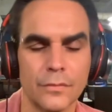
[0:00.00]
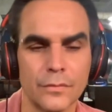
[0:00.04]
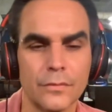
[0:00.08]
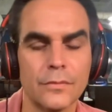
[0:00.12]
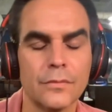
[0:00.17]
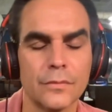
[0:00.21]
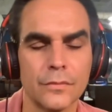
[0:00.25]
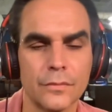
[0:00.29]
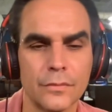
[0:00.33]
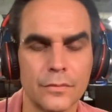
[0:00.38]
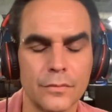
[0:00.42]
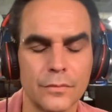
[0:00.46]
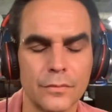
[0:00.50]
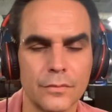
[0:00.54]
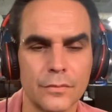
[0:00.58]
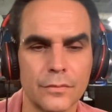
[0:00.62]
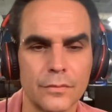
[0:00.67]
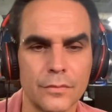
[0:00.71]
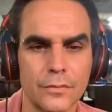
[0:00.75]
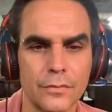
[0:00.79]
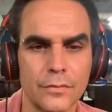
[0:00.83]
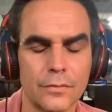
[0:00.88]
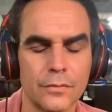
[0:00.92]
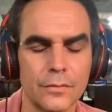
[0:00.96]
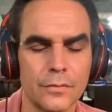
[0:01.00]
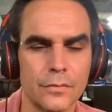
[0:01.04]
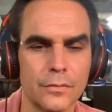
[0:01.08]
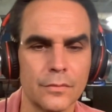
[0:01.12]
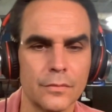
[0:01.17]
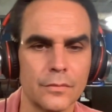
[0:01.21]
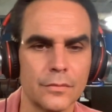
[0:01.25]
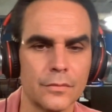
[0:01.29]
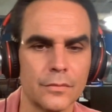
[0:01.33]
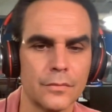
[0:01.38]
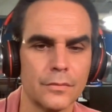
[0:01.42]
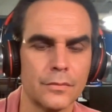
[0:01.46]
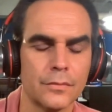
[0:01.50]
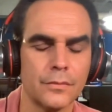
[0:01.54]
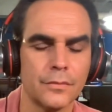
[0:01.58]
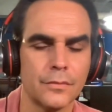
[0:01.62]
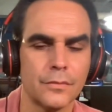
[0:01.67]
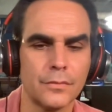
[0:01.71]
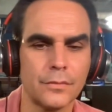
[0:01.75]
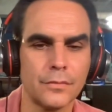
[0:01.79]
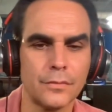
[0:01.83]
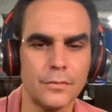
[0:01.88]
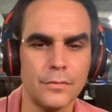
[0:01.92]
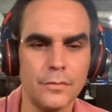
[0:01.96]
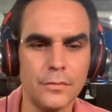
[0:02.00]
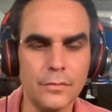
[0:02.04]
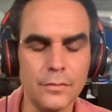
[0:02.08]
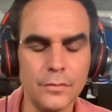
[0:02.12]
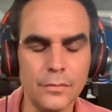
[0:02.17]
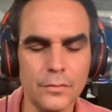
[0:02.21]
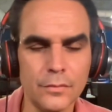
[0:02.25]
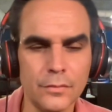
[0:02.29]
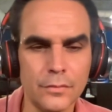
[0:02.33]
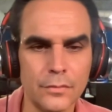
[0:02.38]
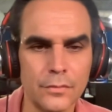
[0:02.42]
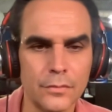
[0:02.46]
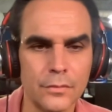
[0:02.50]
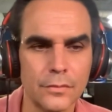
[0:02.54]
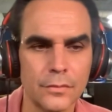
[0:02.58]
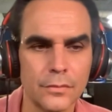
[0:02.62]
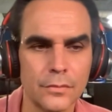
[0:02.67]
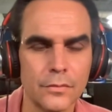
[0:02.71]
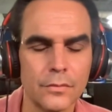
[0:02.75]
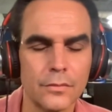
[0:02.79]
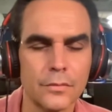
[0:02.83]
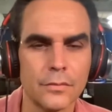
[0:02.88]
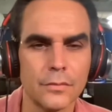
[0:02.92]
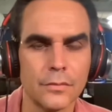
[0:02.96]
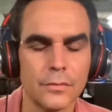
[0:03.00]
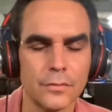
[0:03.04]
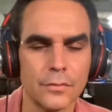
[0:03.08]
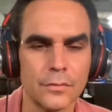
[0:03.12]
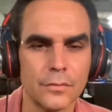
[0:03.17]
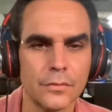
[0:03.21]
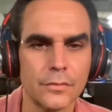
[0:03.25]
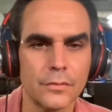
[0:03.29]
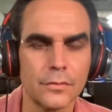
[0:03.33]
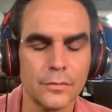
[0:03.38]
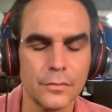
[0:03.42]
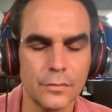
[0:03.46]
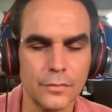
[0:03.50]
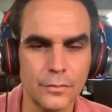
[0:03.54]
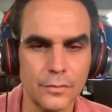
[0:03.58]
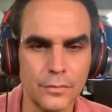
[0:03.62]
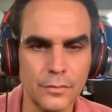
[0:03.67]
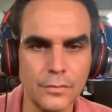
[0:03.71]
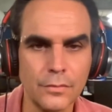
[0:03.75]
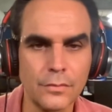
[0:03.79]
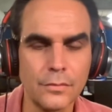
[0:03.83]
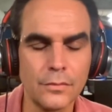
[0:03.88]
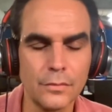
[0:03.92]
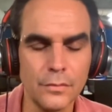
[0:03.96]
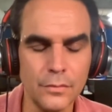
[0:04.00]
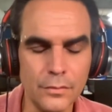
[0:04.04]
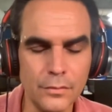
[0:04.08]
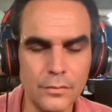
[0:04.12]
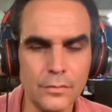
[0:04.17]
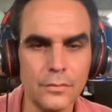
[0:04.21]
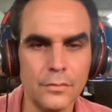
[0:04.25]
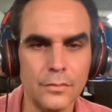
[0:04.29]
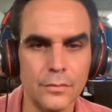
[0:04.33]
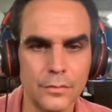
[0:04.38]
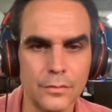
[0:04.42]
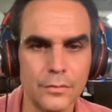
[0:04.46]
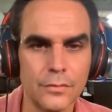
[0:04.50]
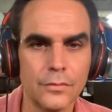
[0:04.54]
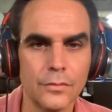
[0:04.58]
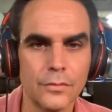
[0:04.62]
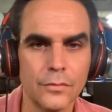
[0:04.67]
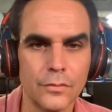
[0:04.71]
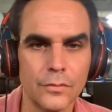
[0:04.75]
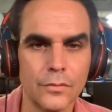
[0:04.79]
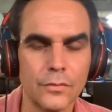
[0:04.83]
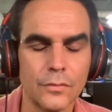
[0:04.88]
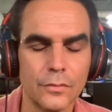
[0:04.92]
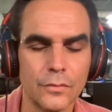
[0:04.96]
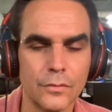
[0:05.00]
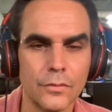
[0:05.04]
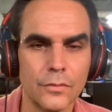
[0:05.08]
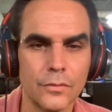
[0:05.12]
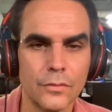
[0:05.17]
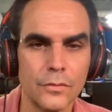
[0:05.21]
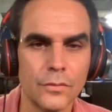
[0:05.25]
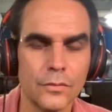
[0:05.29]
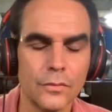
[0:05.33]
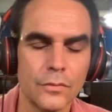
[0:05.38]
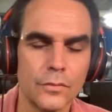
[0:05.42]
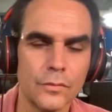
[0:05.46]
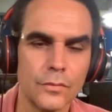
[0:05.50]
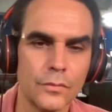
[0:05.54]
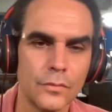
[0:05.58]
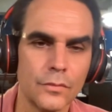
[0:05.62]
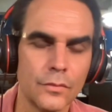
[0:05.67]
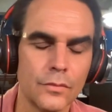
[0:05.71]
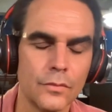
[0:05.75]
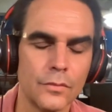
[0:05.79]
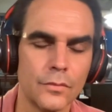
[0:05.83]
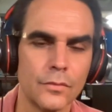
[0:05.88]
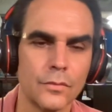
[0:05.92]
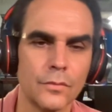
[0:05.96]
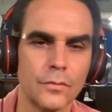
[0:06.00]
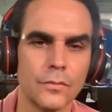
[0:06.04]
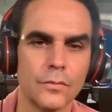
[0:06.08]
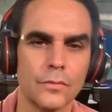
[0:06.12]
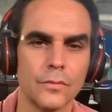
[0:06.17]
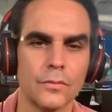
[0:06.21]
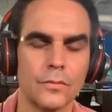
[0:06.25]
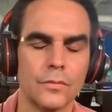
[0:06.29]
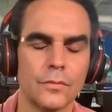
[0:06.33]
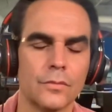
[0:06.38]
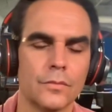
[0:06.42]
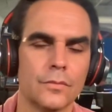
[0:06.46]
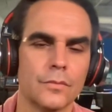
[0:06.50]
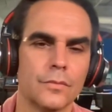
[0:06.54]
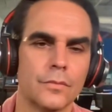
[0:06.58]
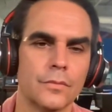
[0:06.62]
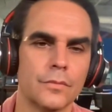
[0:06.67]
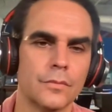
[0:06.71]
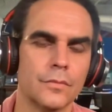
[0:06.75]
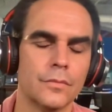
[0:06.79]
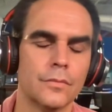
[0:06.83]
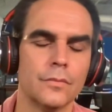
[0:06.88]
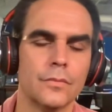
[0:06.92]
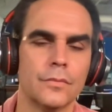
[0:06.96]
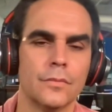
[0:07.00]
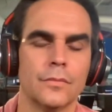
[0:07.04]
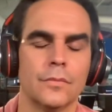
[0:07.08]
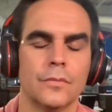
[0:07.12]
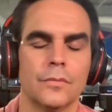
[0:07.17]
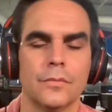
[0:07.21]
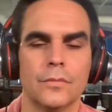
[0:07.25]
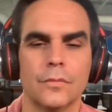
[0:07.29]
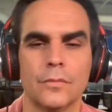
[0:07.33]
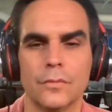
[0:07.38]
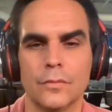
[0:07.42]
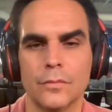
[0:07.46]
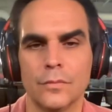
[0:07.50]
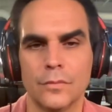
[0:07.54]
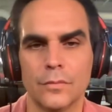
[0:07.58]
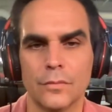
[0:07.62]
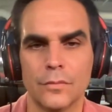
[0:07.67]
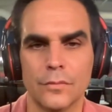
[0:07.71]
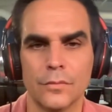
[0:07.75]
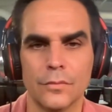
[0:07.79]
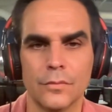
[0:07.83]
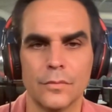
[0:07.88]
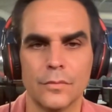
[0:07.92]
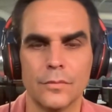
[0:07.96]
(silent)